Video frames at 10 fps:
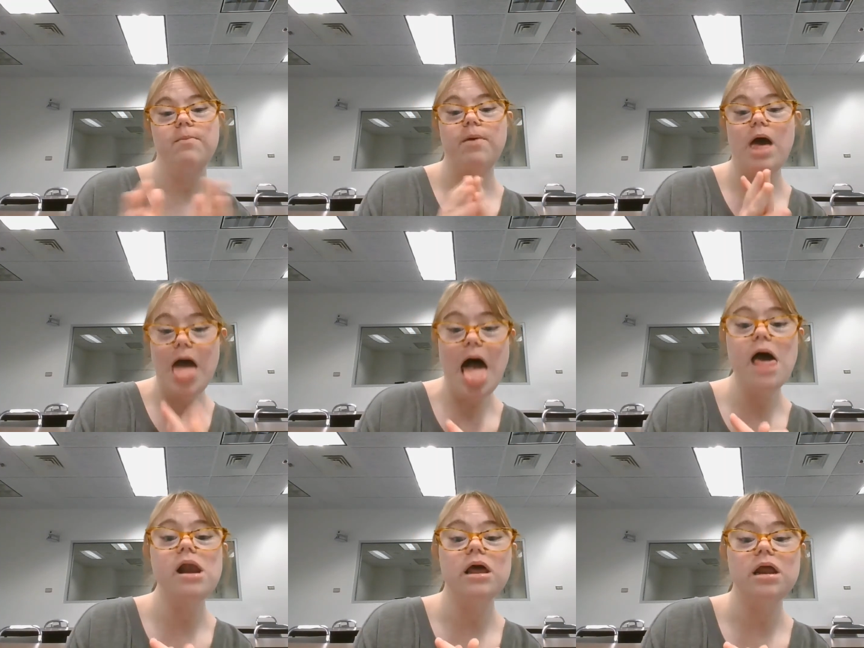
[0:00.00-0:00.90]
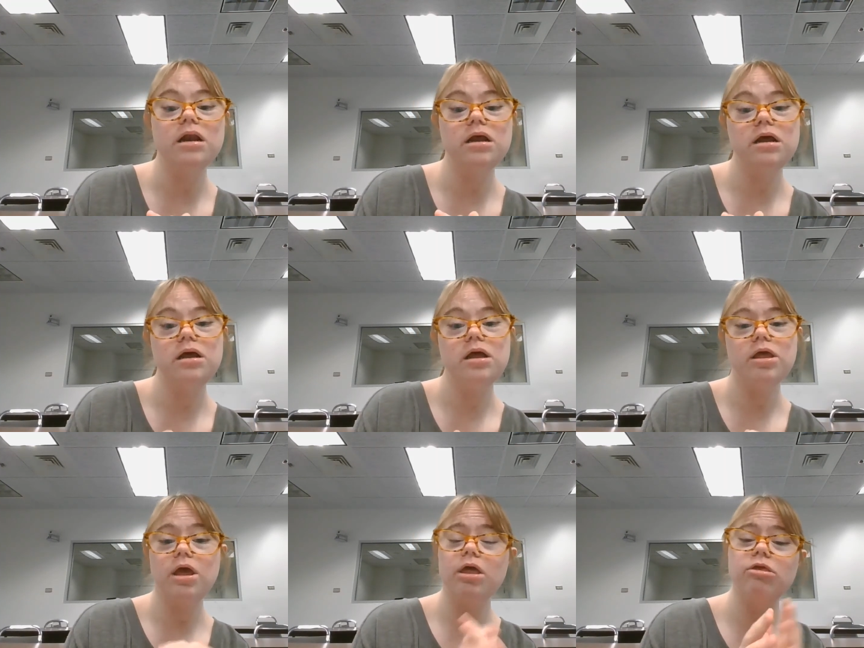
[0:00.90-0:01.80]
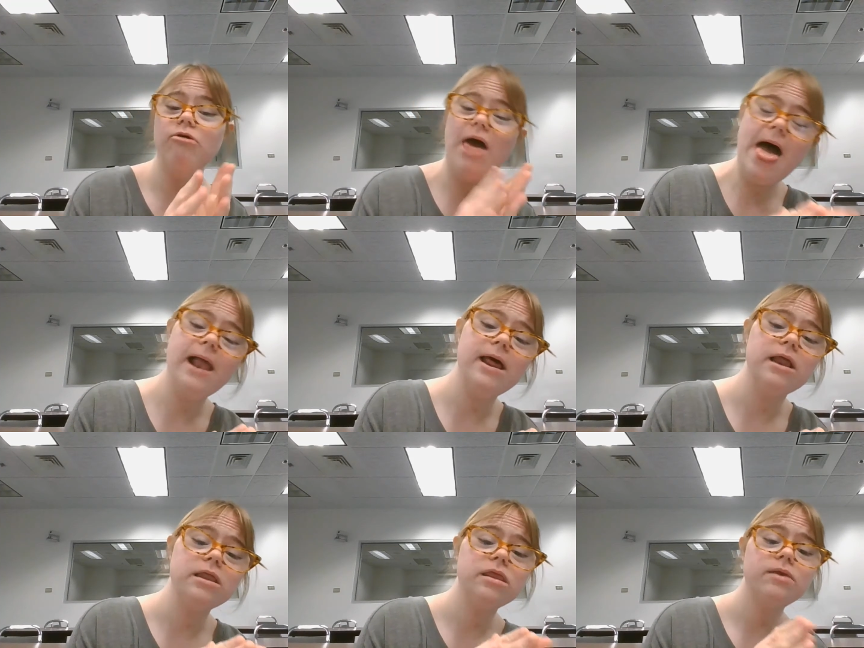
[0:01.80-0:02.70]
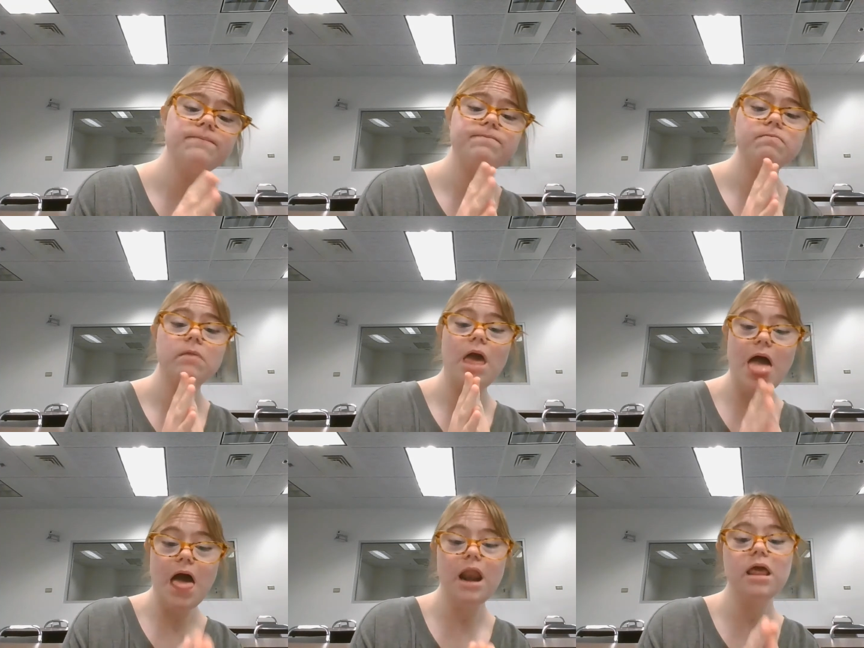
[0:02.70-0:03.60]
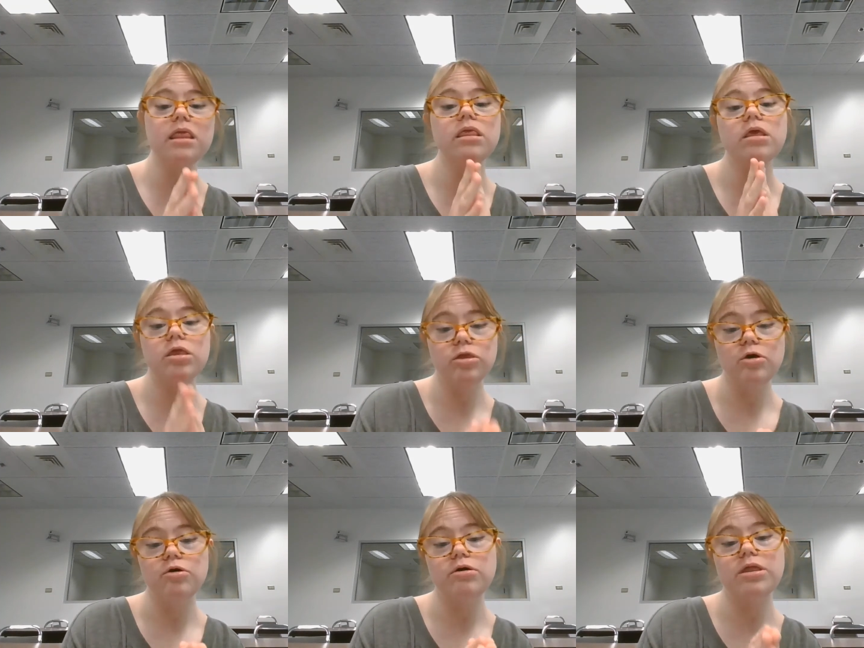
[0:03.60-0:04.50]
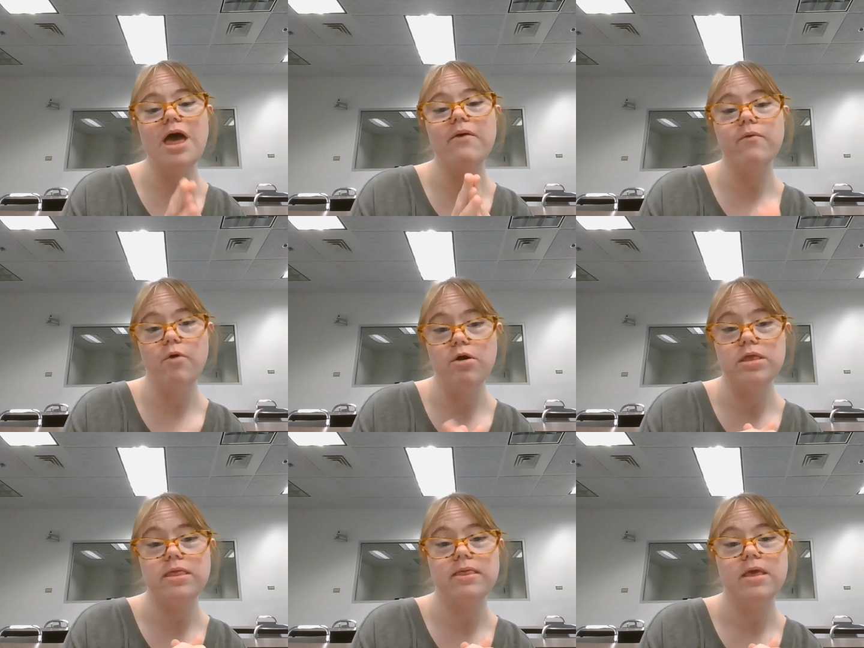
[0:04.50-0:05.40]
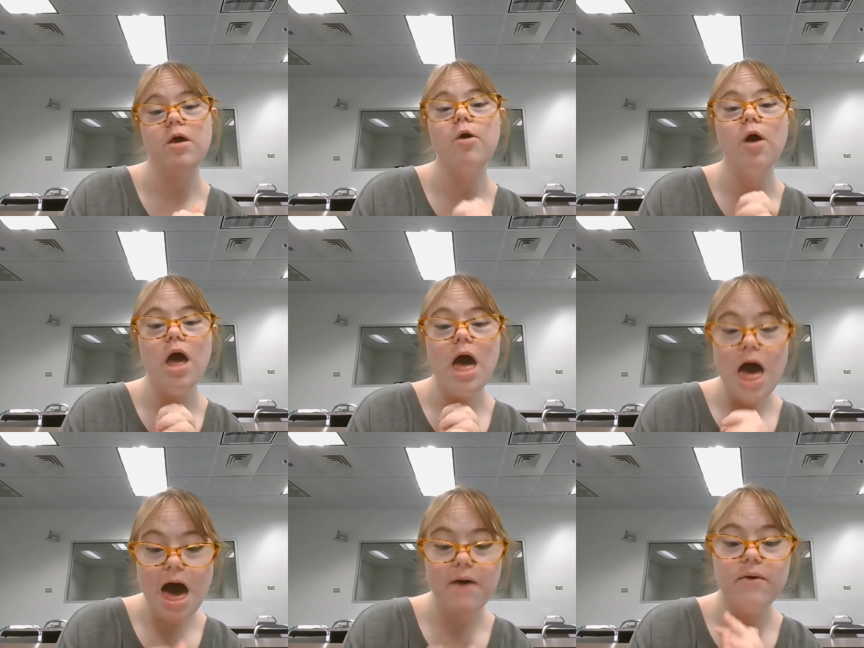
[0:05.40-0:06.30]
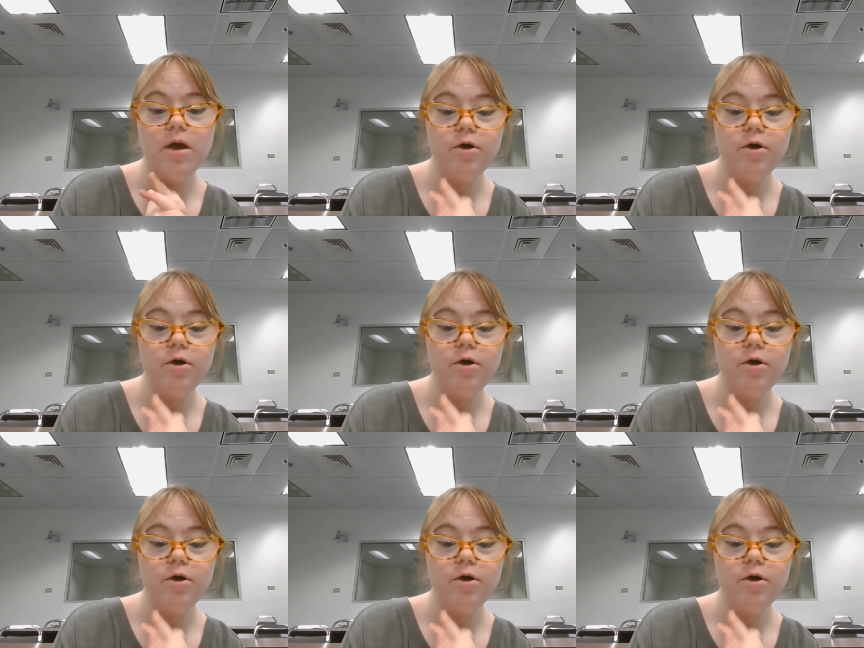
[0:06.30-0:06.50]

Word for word: But Alan, you guys know Alan, Alan Stokes have going have a